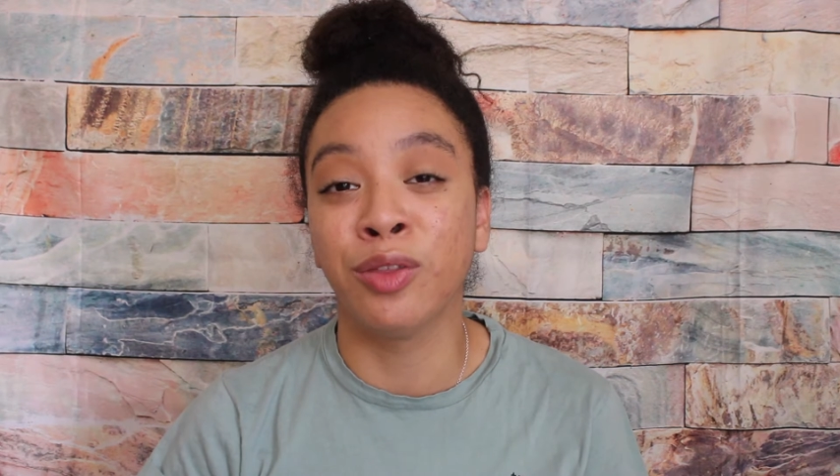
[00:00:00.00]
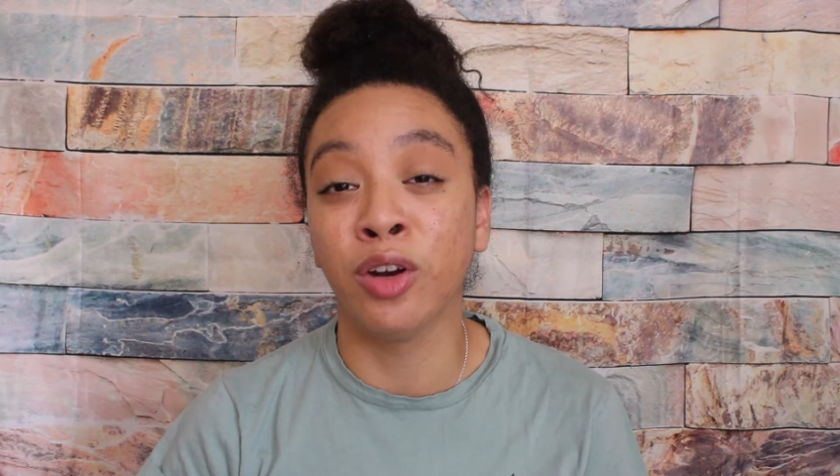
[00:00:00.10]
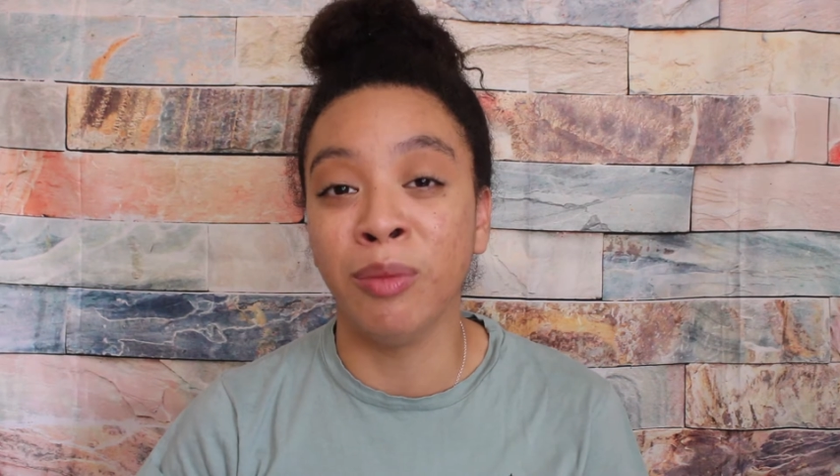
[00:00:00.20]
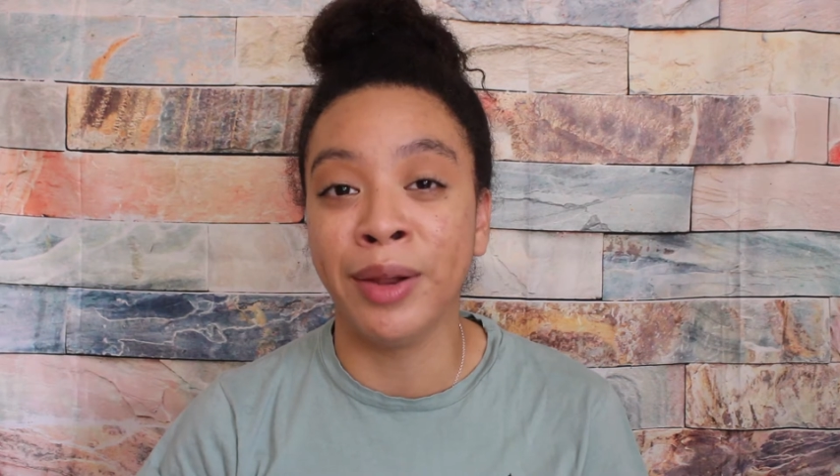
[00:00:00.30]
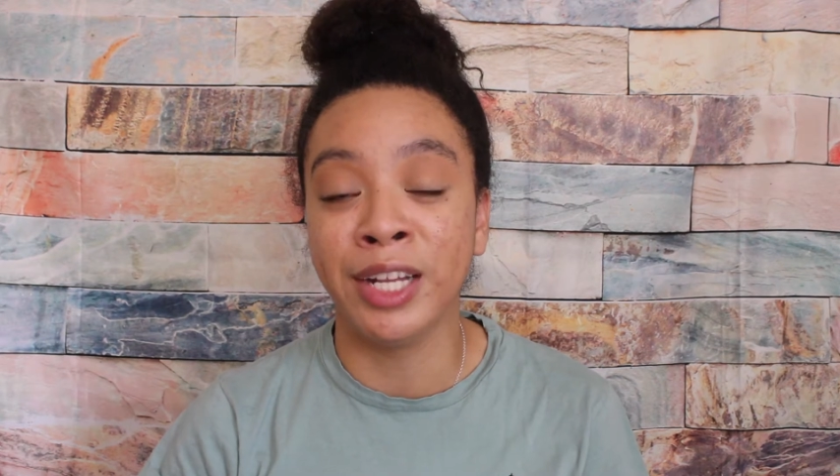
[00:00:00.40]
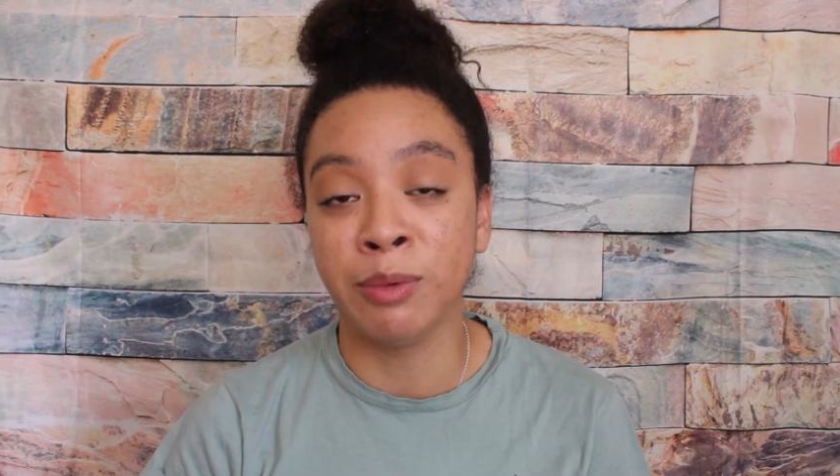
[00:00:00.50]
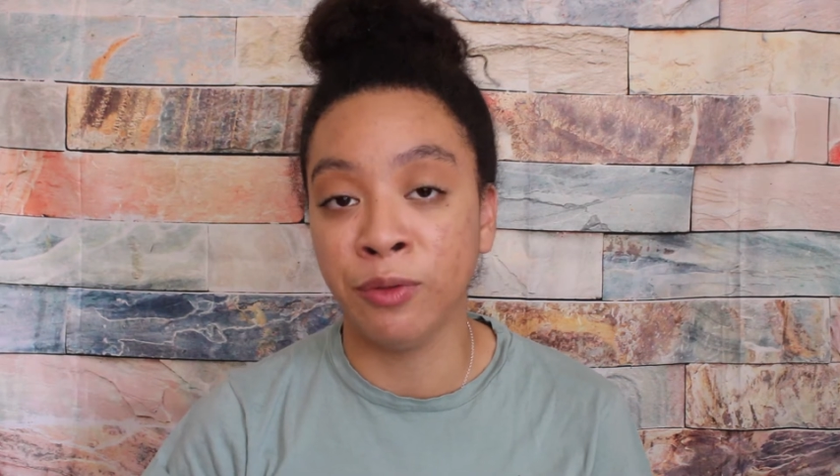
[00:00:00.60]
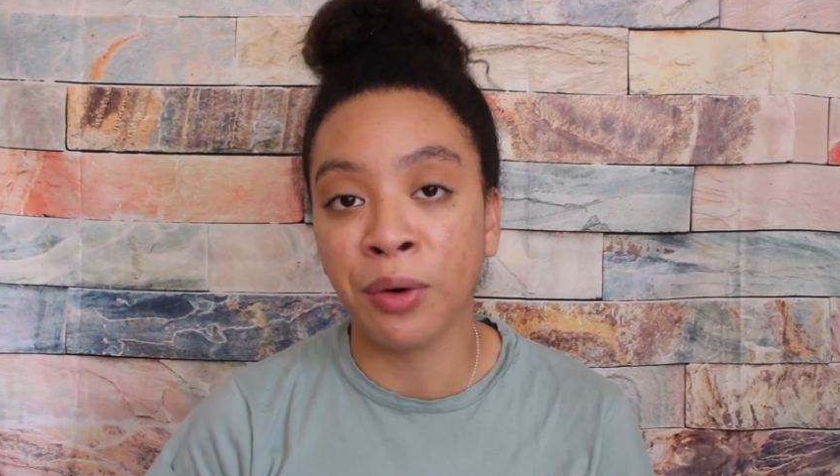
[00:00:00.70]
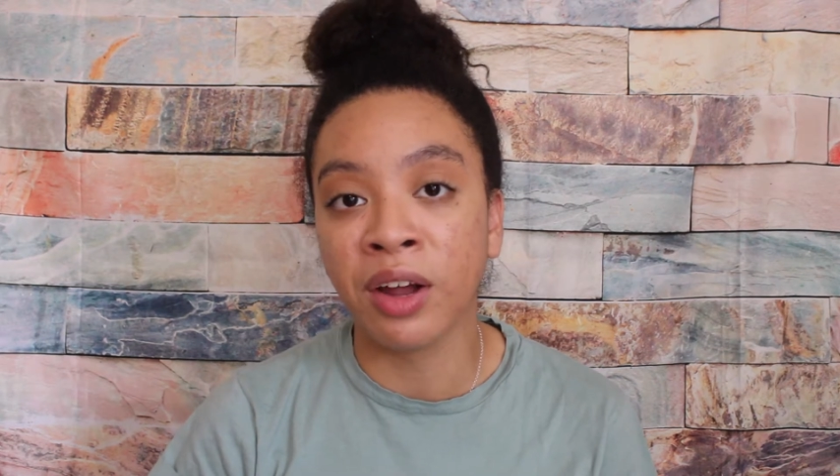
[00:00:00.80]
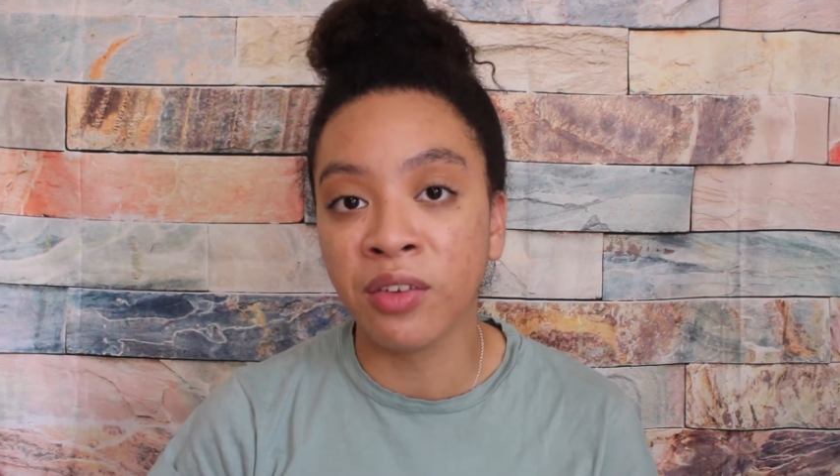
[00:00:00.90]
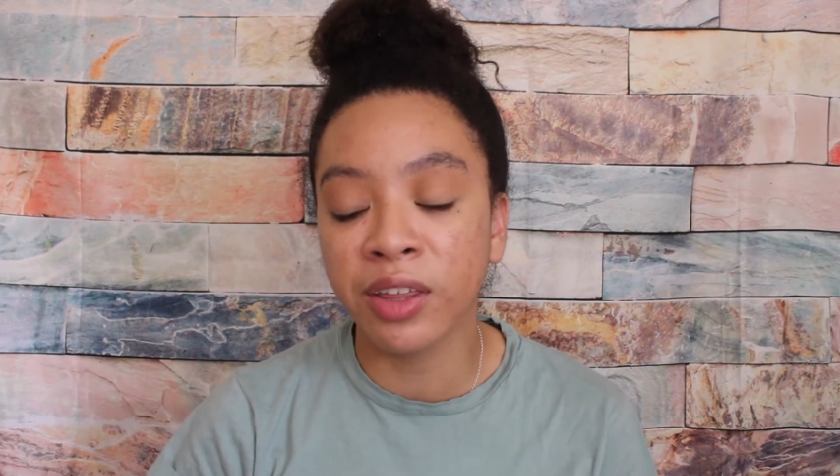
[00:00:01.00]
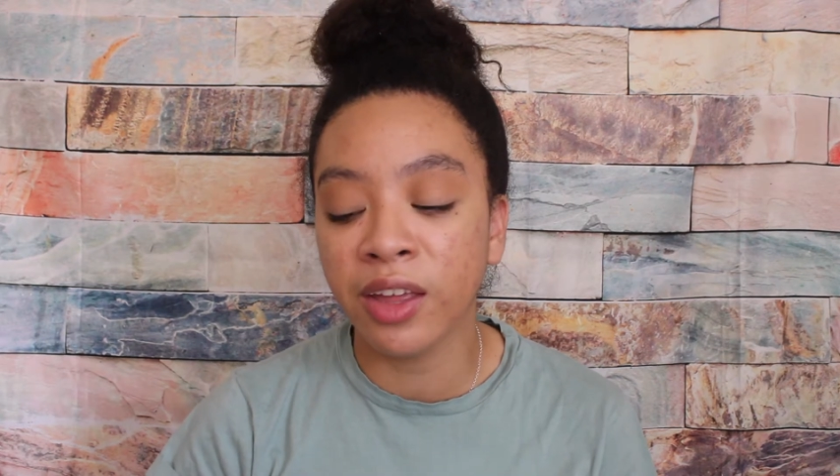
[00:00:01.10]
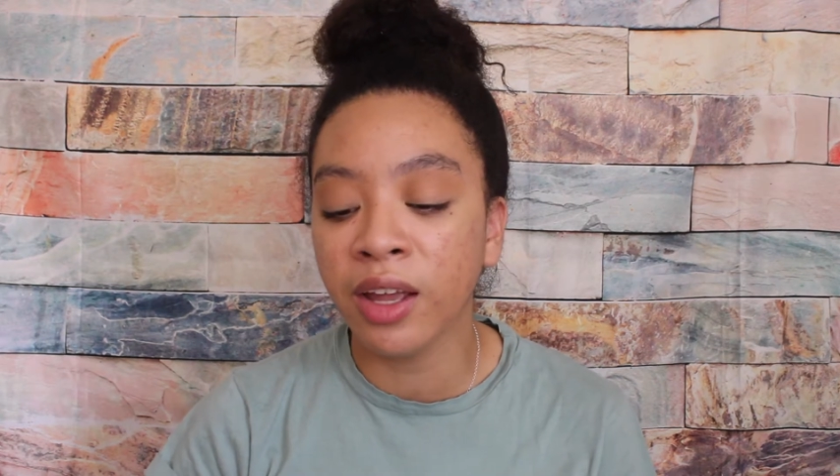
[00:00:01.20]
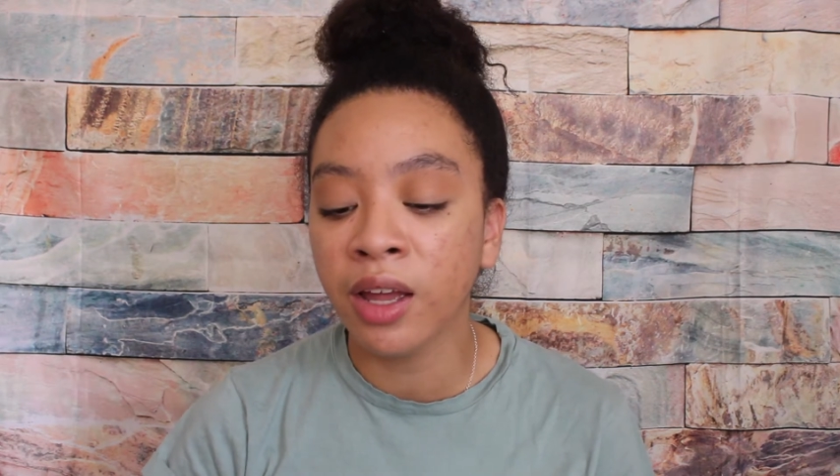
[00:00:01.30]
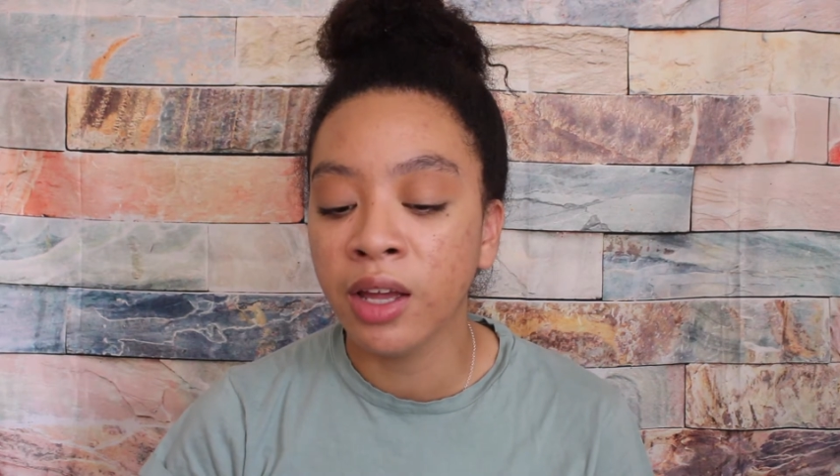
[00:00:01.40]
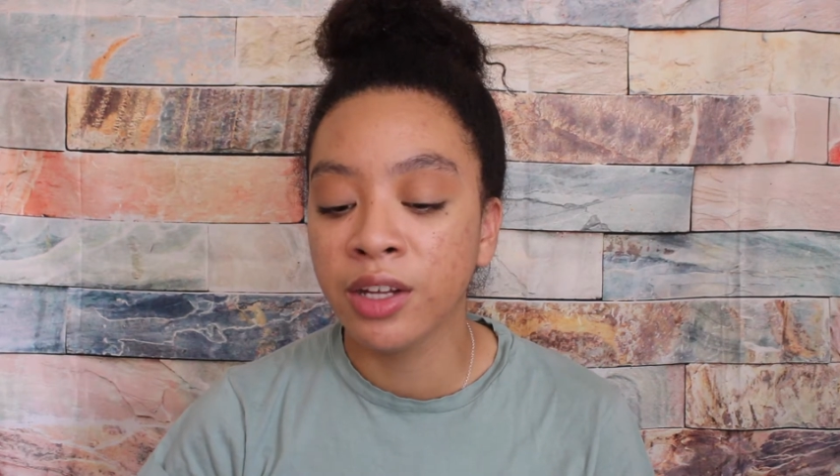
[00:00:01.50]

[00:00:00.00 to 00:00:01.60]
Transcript: 30 minutes before everything,